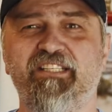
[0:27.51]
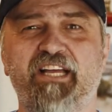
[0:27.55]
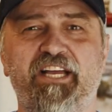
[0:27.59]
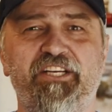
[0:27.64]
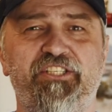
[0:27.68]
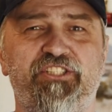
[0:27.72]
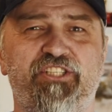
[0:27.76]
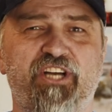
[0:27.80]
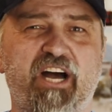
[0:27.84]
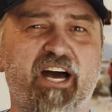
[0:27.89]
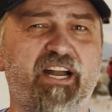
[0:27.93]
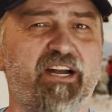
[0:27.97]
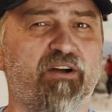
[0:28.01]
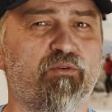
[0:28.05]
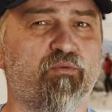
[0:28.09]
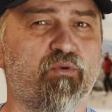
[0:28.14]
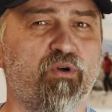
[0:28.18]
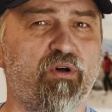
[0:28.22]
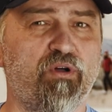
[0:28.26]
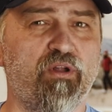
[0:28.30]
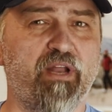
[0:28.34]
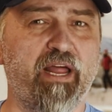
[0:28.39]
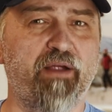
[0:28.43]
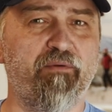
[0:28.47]
I shot a
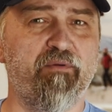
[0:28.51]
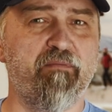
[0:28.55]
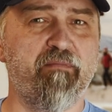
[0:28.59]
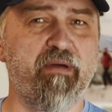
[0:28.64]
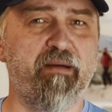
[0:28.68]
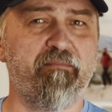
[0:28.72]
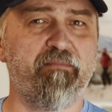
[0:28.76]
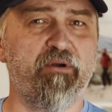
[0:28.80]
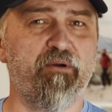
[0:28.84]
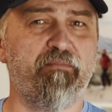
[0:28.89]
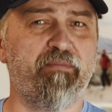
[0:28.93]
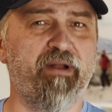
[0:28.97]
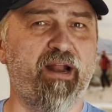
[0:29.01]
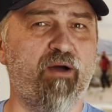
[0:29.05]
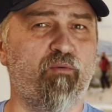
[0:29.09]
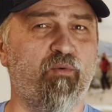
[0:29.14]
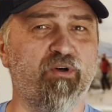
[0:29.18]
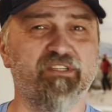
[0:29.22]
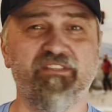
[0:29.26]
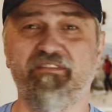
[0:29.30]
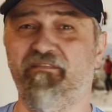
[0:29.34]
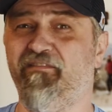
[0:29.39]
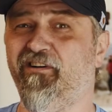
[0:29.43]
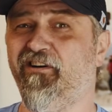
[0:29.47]
roll, I remember, but I
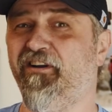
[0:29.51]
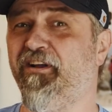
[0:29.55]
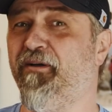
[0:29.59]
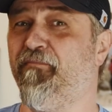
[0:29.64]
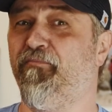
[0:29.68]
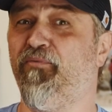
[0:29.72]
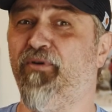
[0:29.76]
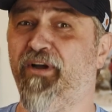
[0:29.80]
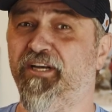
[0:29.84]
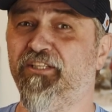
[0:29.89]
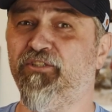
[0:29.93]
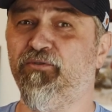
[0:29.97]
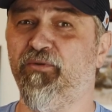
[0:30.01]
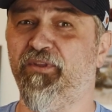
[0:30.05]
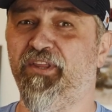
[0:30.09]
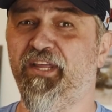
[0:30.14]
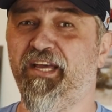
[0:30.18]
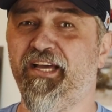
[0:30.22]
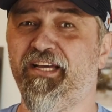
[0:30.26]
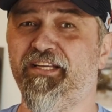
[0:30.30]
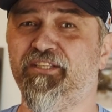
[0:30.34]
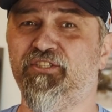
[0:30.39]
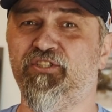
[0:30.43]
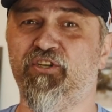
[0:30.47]
wasn't very impressed with
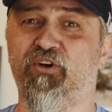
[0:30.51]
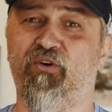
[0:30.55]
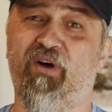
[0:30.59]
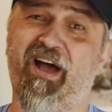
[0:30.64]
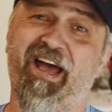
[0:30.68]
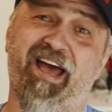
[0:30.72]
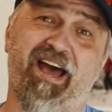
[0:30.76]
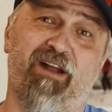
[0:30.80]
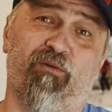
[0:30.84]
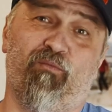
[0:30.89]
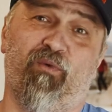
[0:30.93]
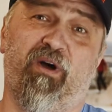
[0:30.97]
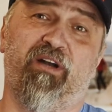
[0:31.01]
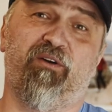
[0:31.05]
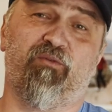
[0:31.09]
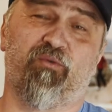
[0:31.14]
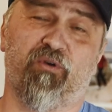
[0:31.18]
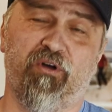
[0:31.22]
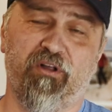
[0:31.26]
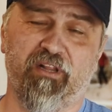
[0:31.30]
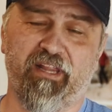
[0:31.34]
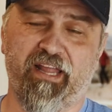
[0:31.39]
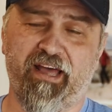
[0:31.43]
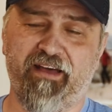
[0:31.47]
it. So I had 1
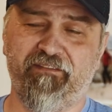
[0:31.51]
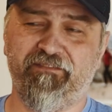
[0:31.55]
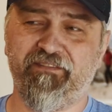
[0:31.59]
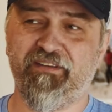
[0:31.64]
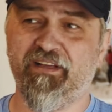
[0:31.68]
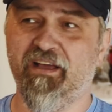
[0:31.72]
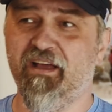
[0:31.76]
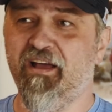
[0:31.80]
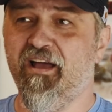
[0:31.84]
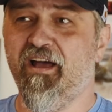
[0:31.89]
roll left.